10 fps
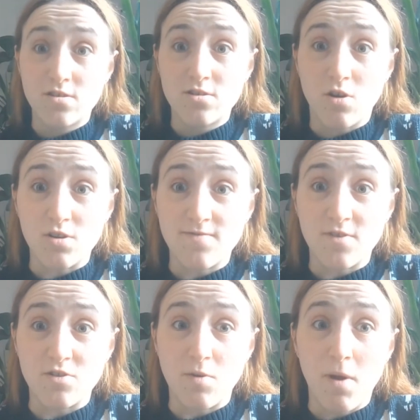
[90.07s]
dots
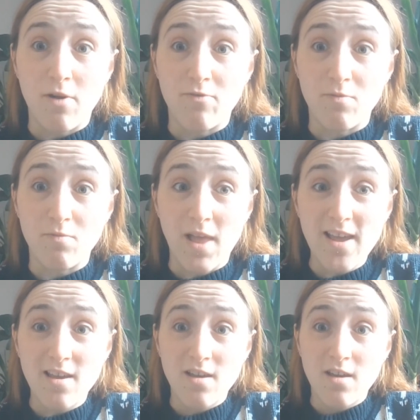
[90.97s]
further apart from
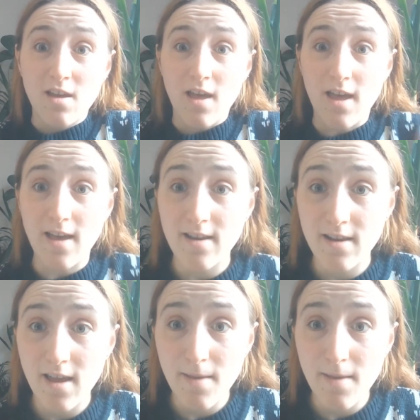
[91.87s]
light, and